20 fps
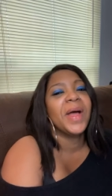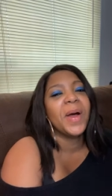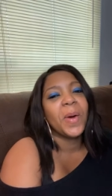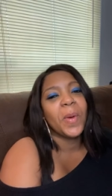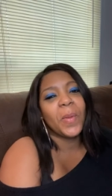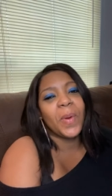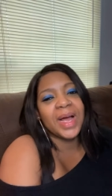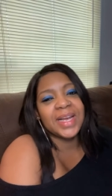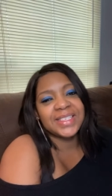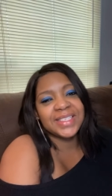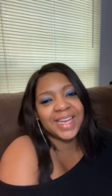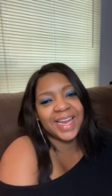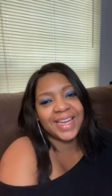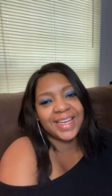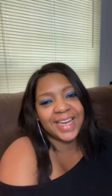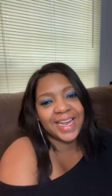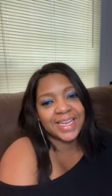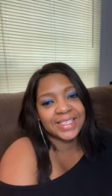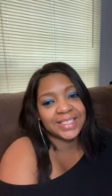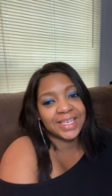watch that
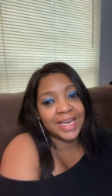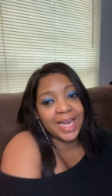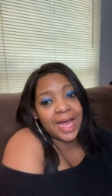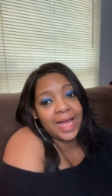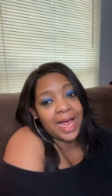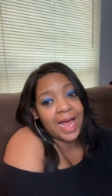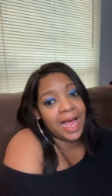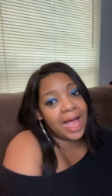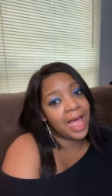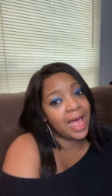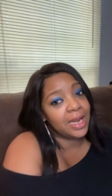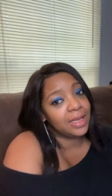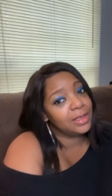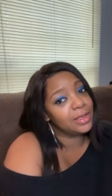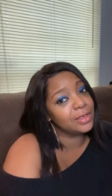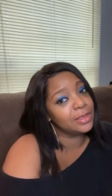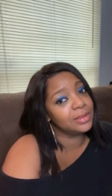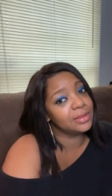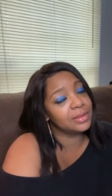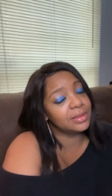dancing now. I had a
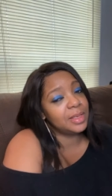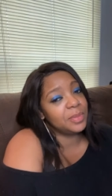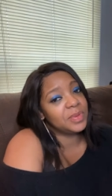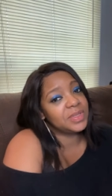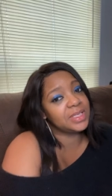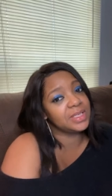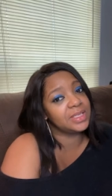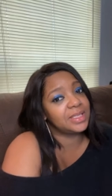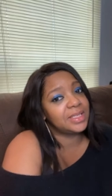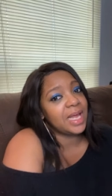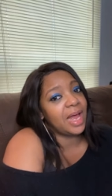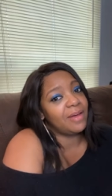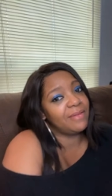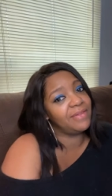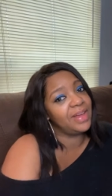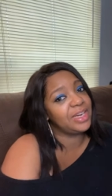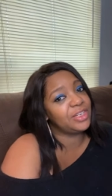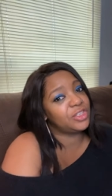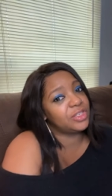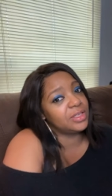little, it was a
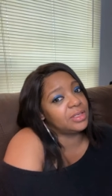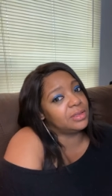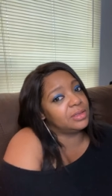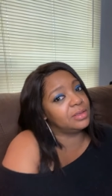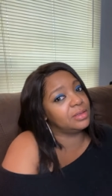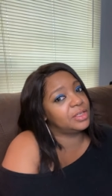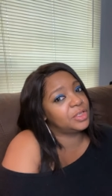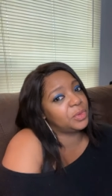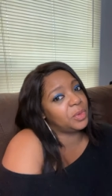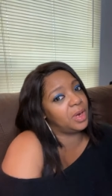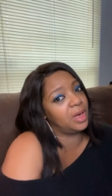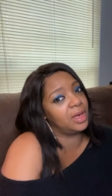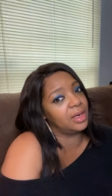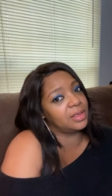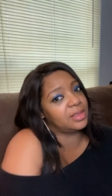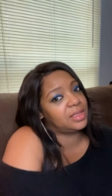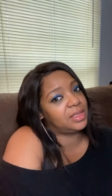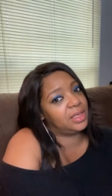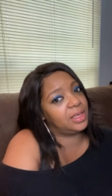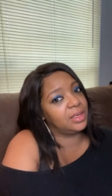salvation shrug,
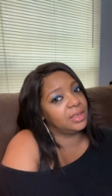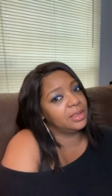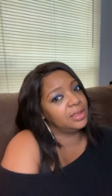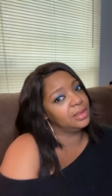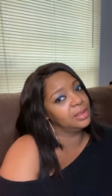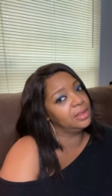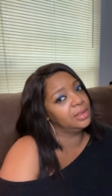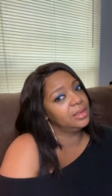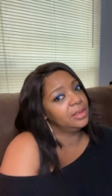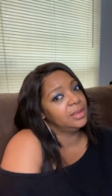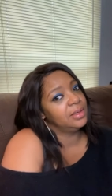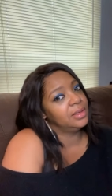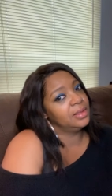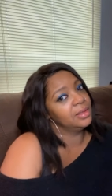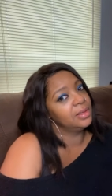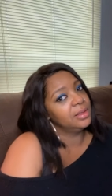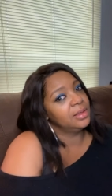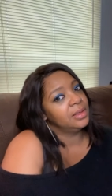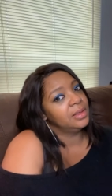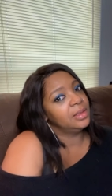see.
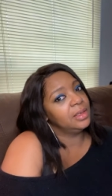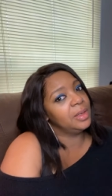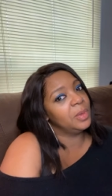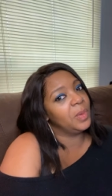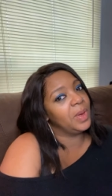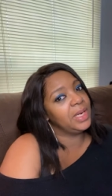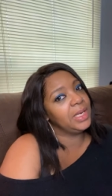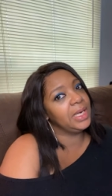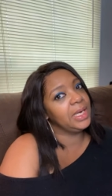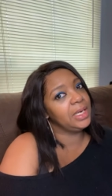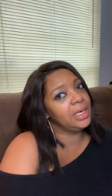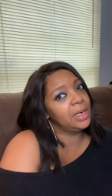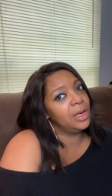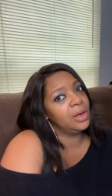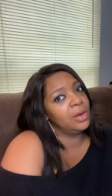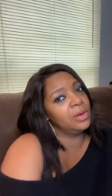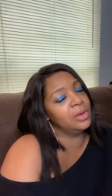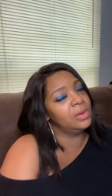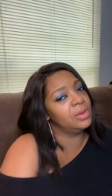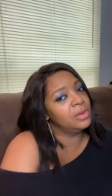It wasn't even
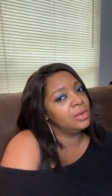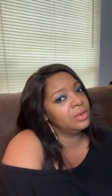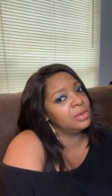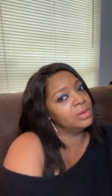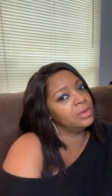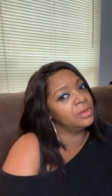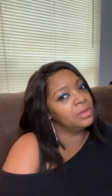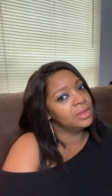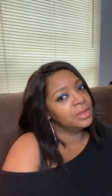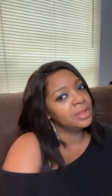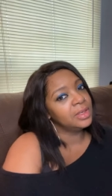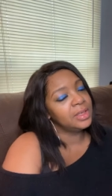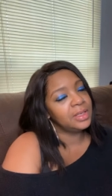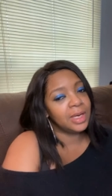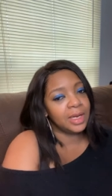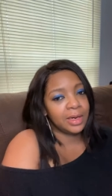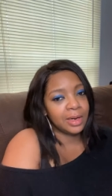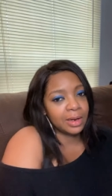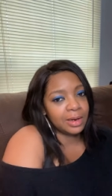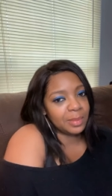no,
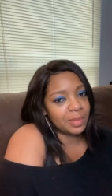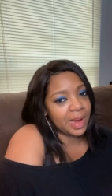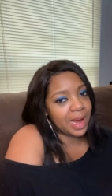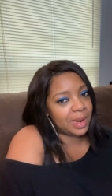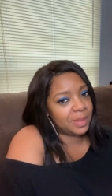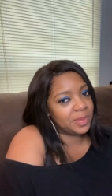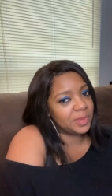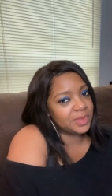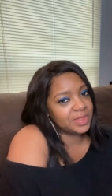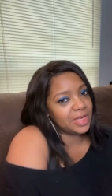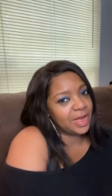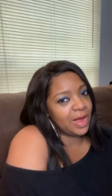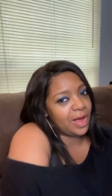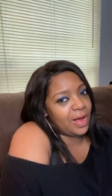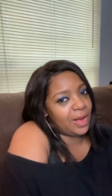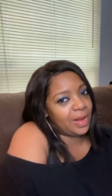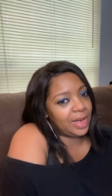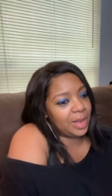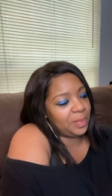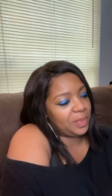nothing on the bottom. It was
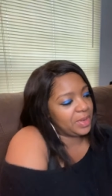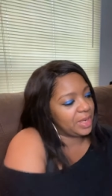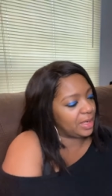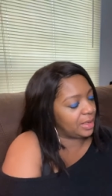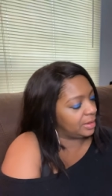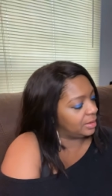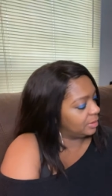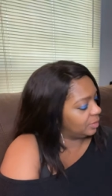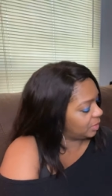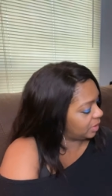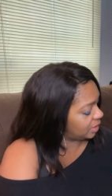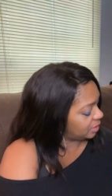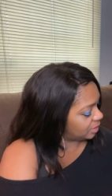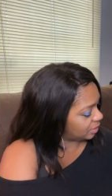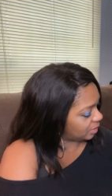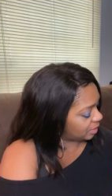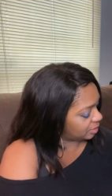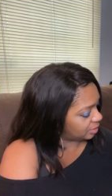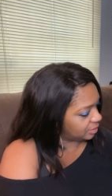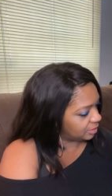all up here. What are you
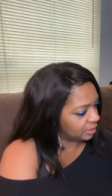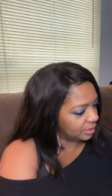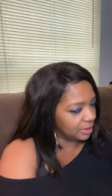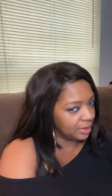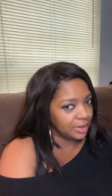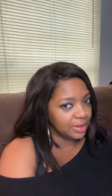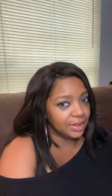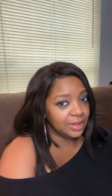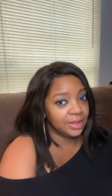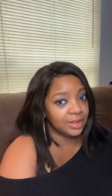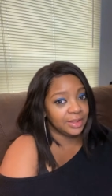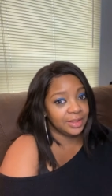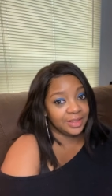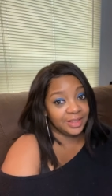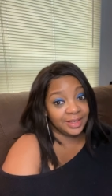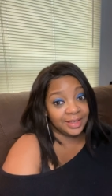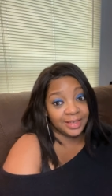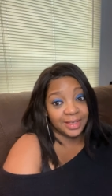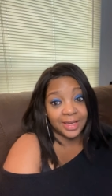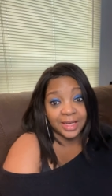doing?
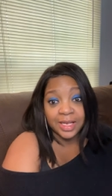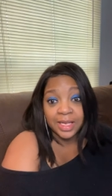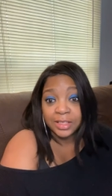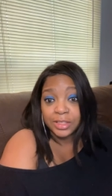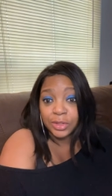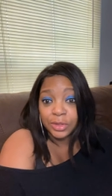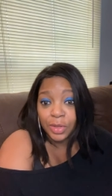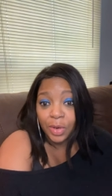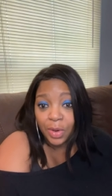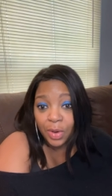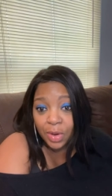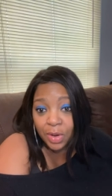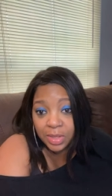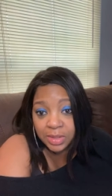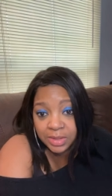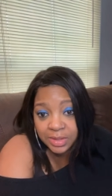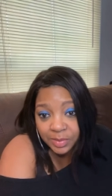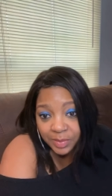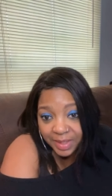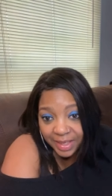So
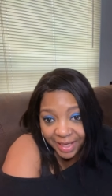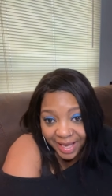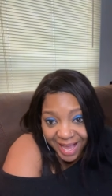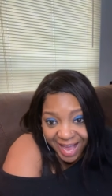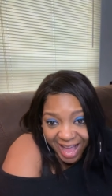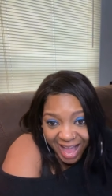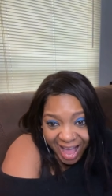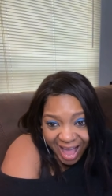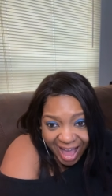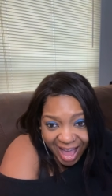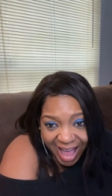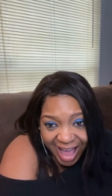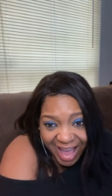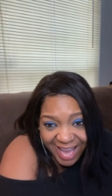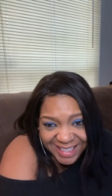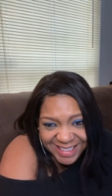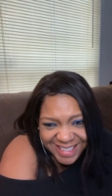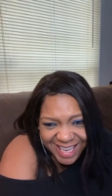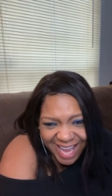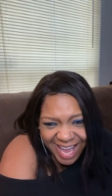sweet. Hi,
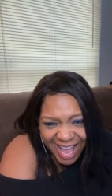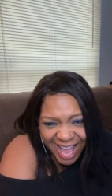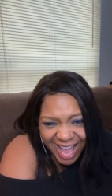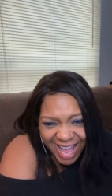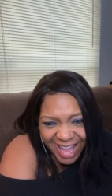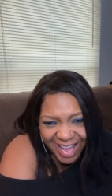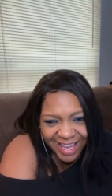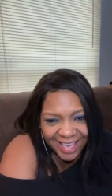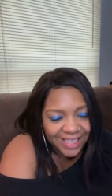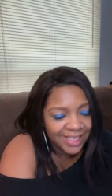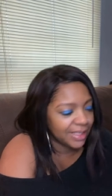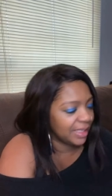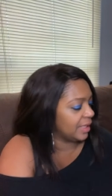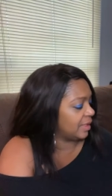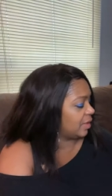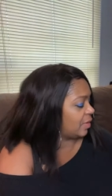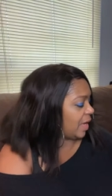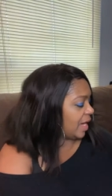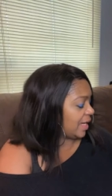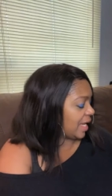Dad.
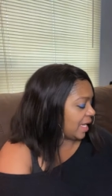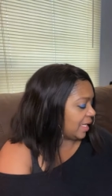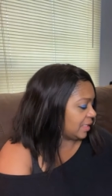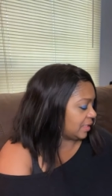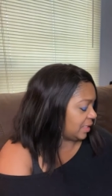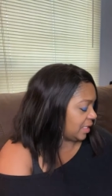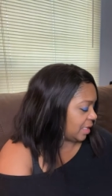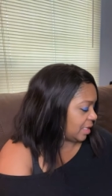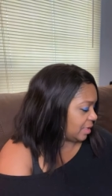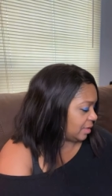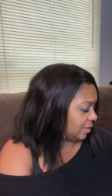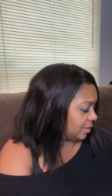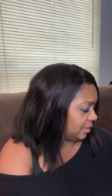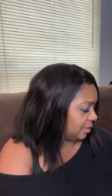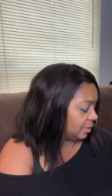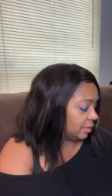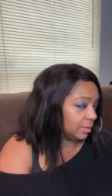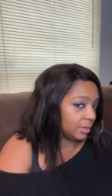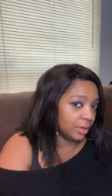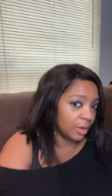Granddaddy's here
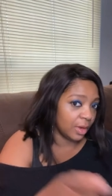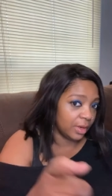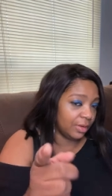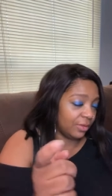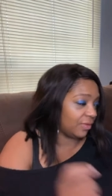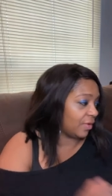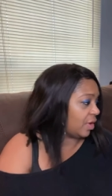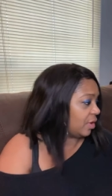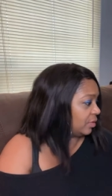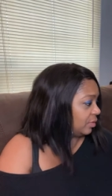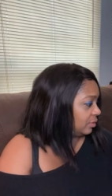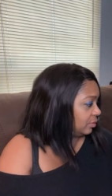on the phone.